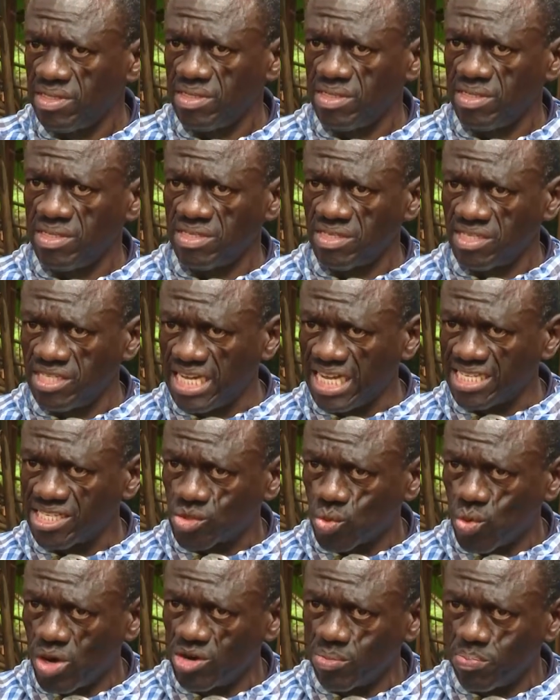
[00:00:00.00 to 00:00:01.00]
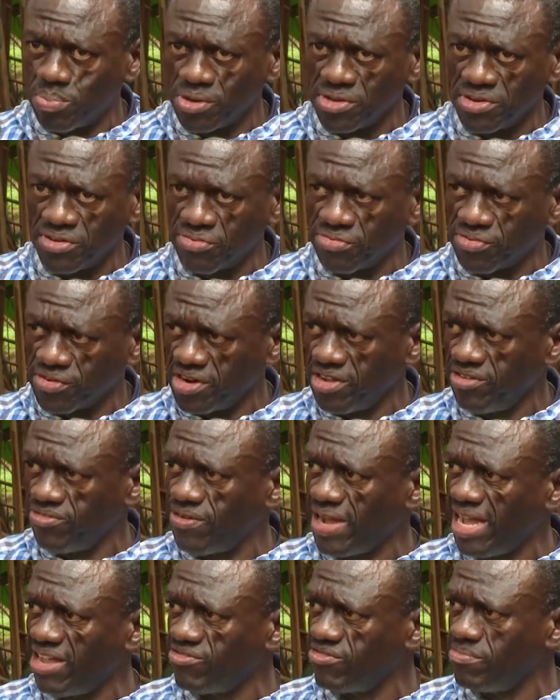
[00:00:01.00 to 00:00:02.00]
is just
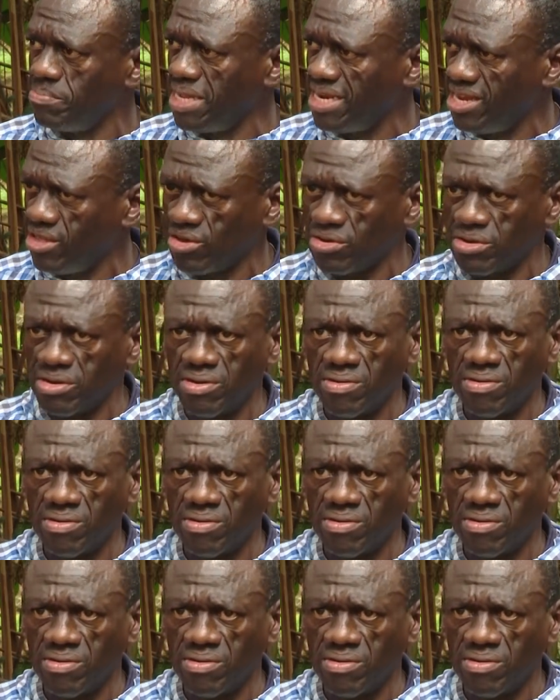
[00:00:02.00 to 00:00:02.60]
1.35 million.